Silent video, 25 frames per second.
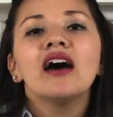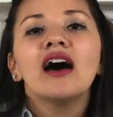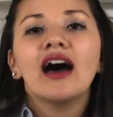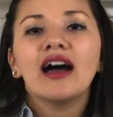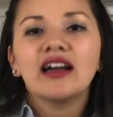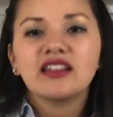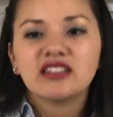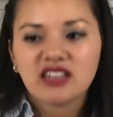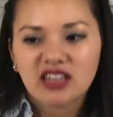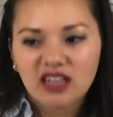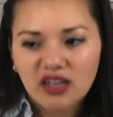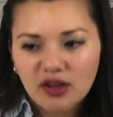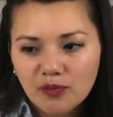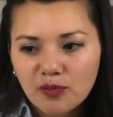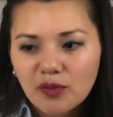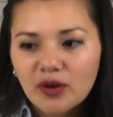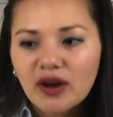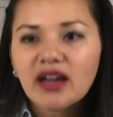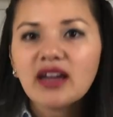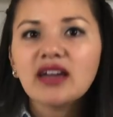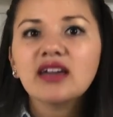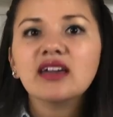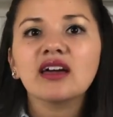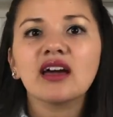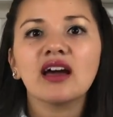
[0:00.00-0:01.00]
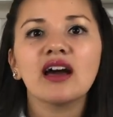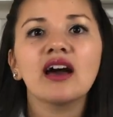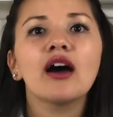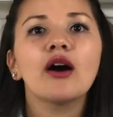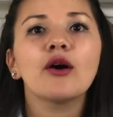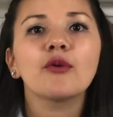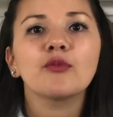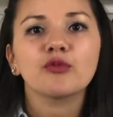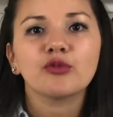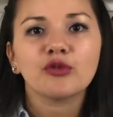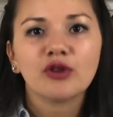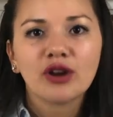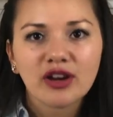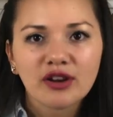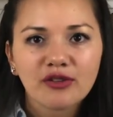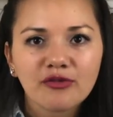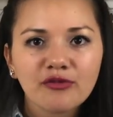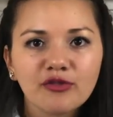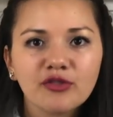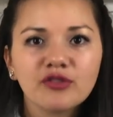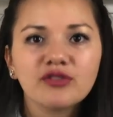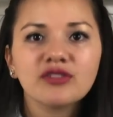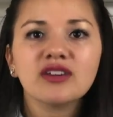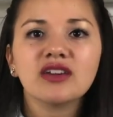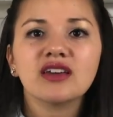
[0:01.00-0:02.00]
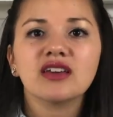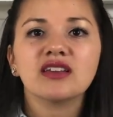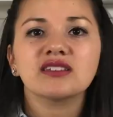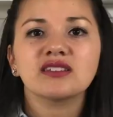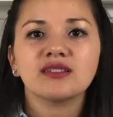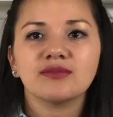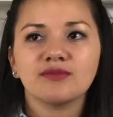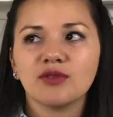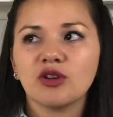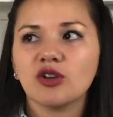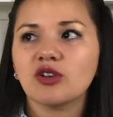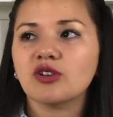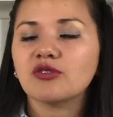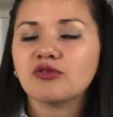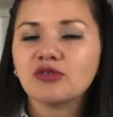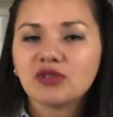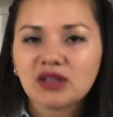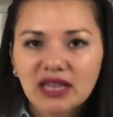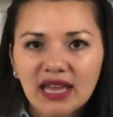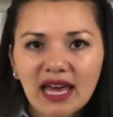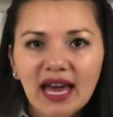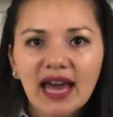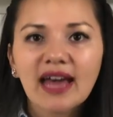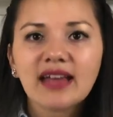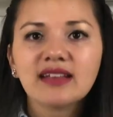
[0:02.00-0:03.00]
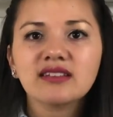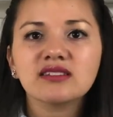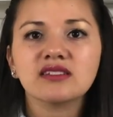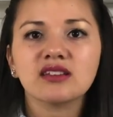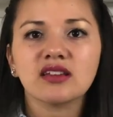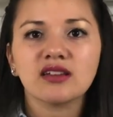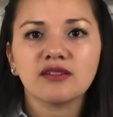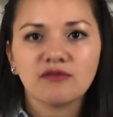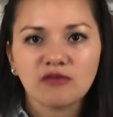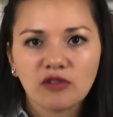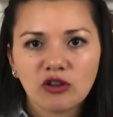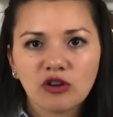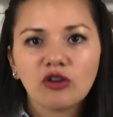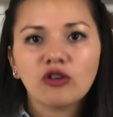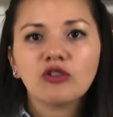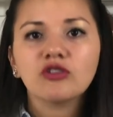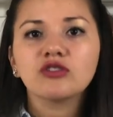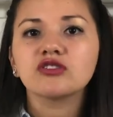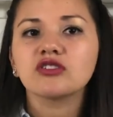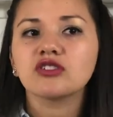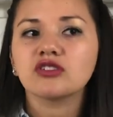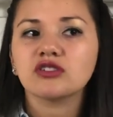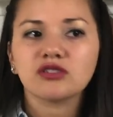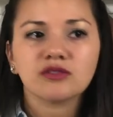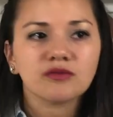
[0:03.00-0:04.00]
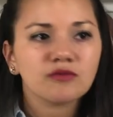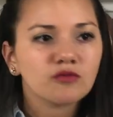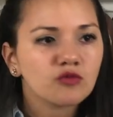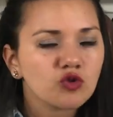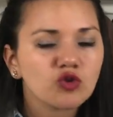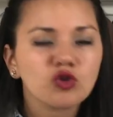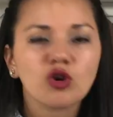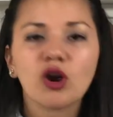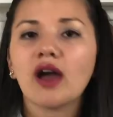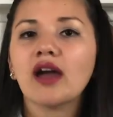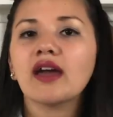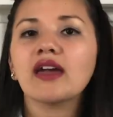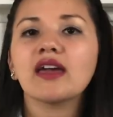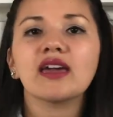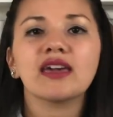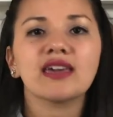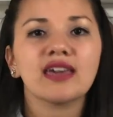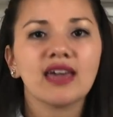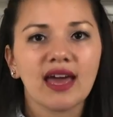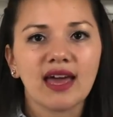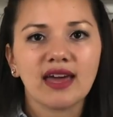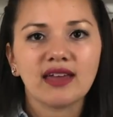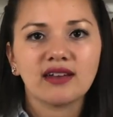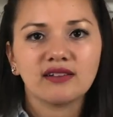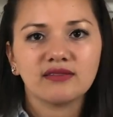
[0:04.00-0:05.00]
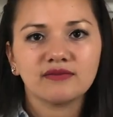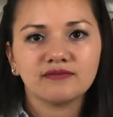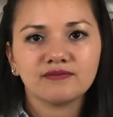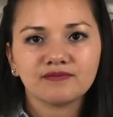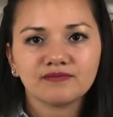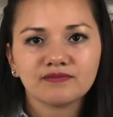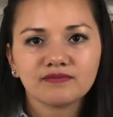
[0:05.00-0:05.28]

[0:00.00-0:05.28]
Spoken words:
I take a break, I'm ready for this, I'm gonna relax and, just try again.